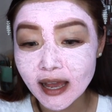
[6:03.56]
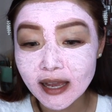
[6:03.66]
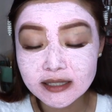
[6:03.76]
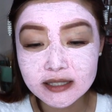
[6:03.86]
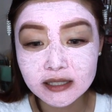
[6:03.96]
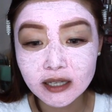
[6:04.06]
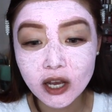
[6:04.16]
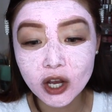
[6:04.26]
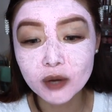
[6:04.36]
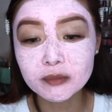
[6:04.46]
that.
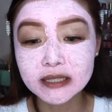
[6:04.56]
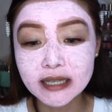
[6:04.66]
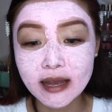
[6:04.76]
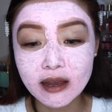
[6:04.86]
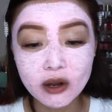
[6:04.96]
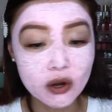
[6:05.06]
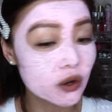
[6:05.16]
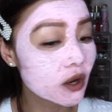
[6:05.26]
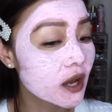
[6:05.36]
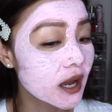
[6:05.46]

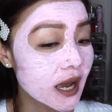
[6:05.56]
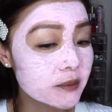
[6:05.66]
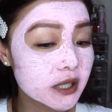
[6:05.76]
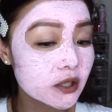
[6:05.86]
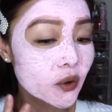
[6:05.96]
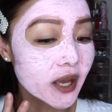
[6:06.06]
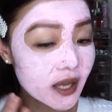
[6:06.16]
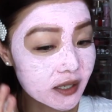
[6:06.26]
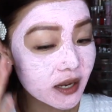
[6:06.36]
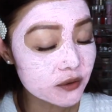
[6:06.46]
Now I'm gonna go
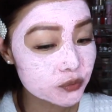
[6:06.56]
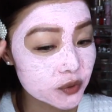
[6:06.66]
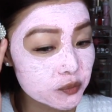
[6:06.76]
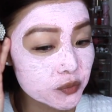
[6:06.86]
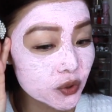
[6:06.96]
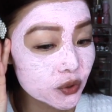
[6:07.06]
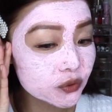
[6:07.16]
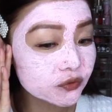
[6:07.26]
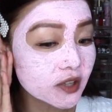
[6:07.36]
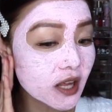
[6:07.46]
ahead and
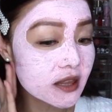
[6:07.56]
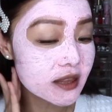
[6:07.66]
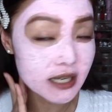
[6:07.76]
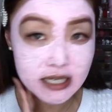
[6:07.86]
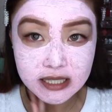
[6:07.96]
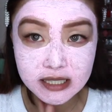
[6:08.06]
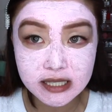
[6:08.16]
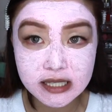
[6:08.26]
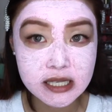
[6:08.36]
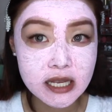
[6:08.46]
remove
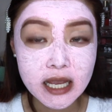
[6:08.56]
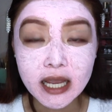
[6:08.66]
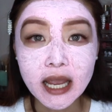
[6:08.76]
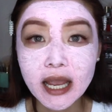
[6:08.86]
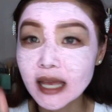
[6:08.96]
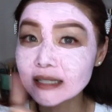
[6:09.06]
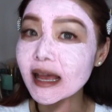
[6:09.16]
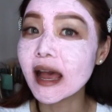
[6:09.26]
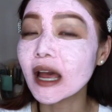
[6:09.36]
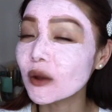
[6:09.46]
this and
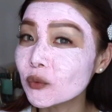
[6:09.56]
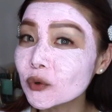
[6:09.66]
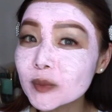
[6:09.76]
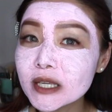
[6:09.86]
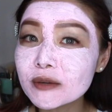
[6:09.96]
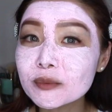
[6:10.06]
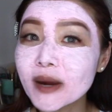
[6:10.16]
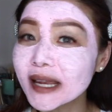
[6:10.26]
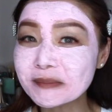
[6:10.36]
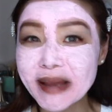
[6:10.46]
I will be
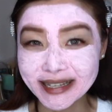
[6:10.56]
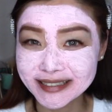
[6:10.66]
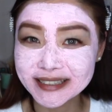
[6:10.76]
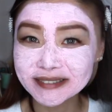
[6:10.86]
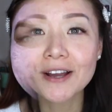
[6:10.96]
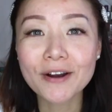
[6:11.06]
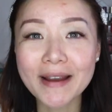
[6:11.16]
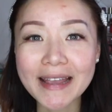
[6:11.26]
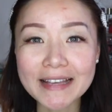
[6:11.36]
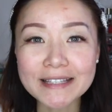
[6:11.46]
right back.
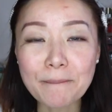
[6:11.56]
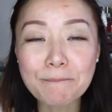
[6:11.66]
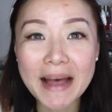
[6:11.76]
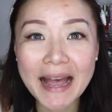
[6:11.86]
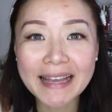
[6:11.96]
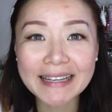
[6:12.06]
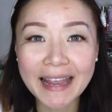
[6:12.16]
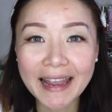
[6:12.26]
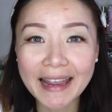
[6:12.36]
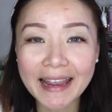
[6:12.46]
Alright guys, I'm
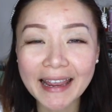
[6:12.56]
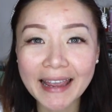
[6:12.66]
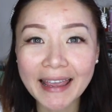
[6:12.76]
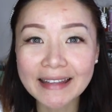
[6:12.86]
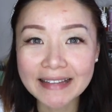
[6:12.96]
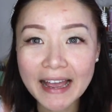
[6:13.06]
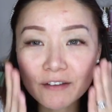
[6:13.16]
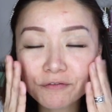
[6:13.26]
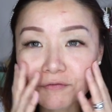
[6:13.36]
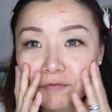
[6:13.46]
back and
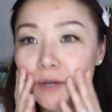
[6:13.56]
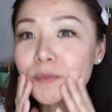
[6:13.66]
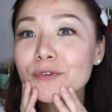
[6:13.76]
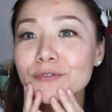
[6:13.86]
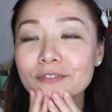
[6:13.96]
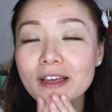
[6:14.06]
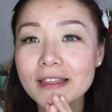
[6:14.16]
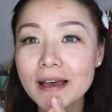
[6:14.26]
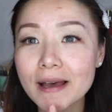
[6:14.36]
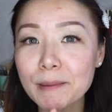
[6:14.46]
I've removed
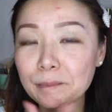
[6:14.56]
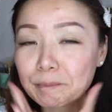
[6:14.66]
the